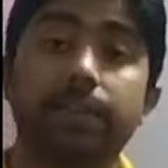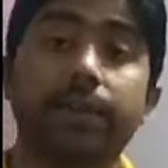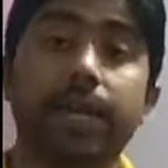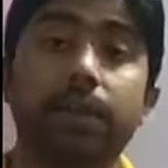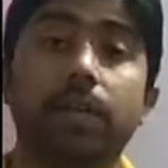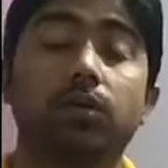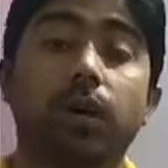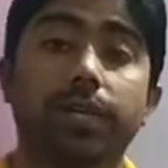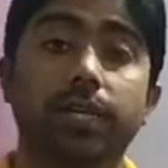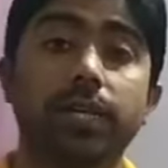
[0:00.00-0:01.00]
variable
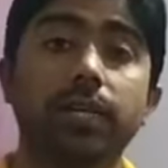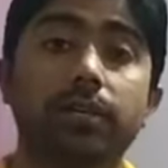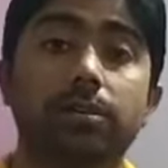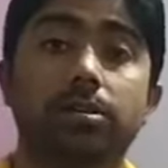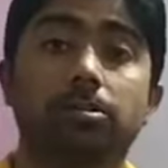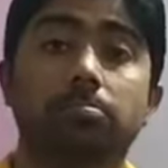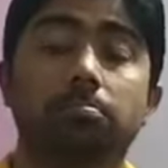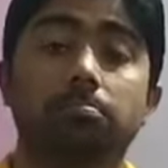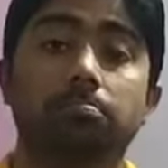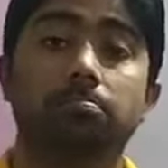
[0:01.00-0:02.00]
quantity,
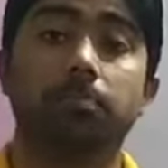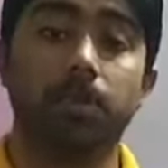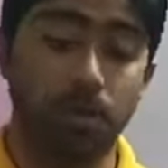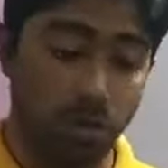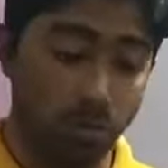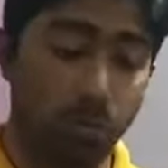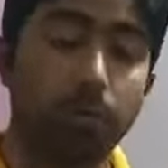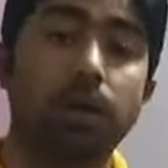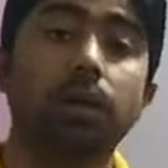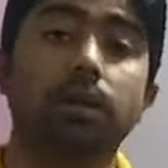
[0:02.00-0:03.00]
we
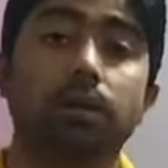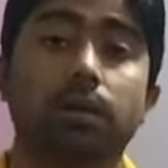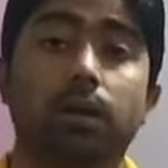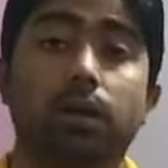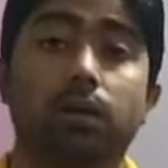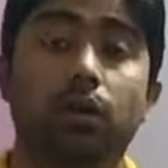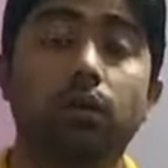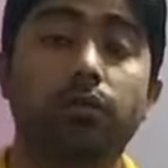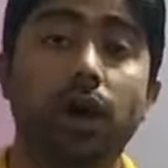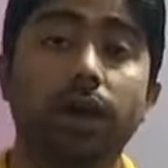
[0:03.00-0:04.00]
will
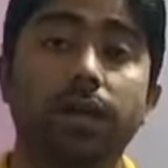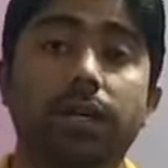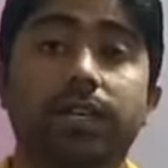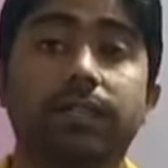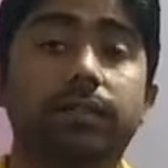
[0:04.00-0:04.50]
go for,